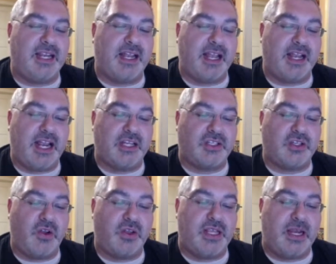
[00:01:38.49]
I
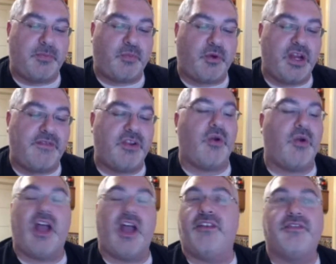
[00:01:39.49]
showed the preview
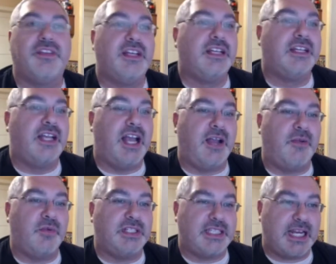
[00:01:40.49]
of,
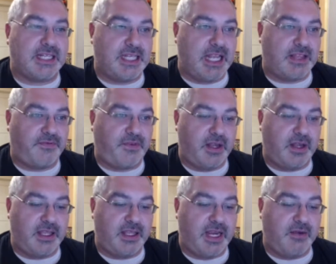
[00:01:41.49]
which is actually at the front
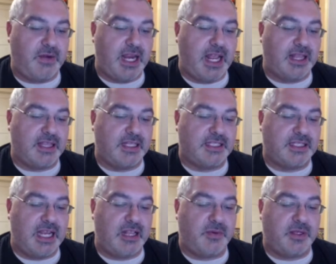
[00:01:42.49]
of the thing. We got the
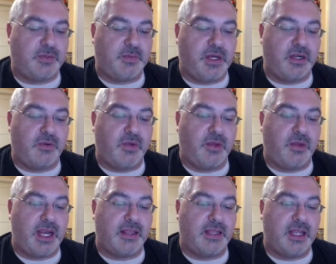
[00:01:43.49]
Sailorman's Pier. Well,
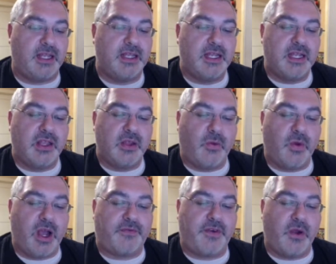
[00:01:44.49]
we got the
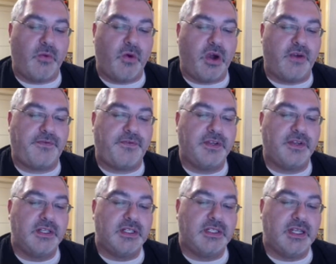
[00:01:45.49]
Waterfront Wharf.
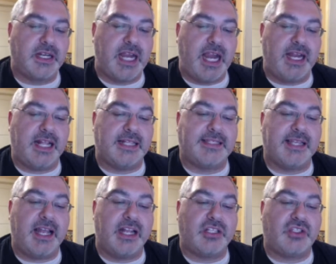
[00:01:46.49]
Okay, that's
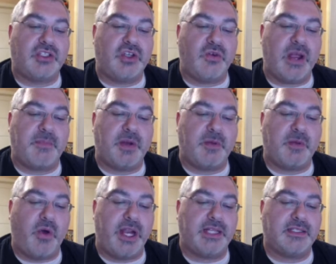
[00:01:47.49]
2 epic
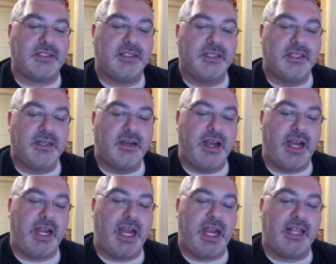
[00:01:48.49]
points. All
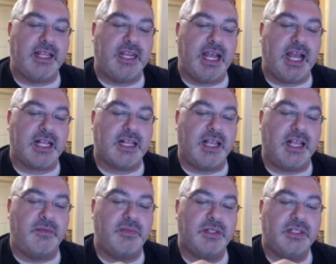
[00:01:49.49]
right, and the Yacht
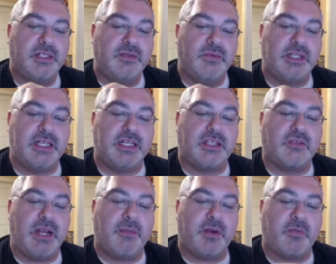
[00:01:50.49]
Club, which is
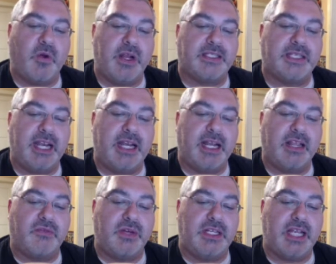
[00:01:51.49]
3 epic points and
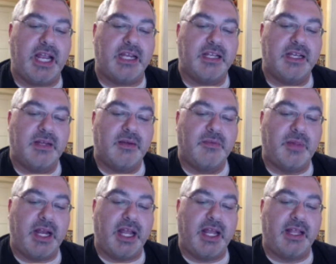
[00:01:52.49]
310.
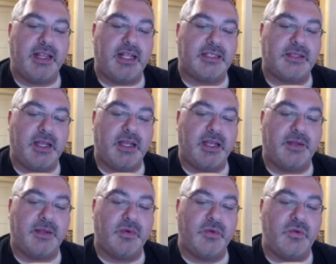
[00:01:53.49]
But
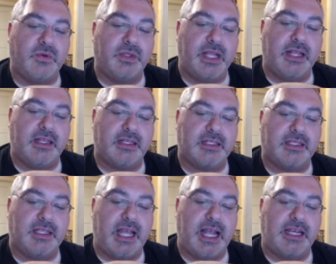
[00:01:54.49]
that looks
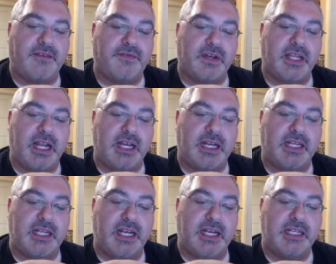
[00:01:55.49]
a lot different than it
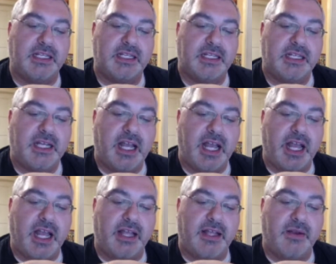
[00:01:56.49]
did
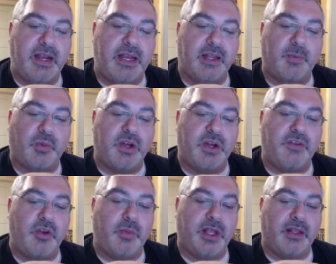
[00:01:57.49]
in the
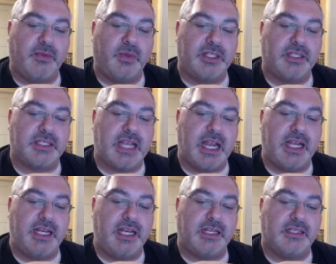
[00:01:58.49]
preview build, which is kind
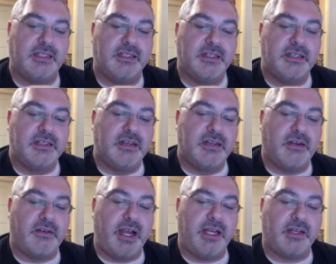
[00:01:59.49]
of neat.
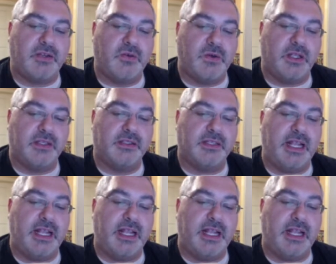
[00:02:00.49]
All right, cool.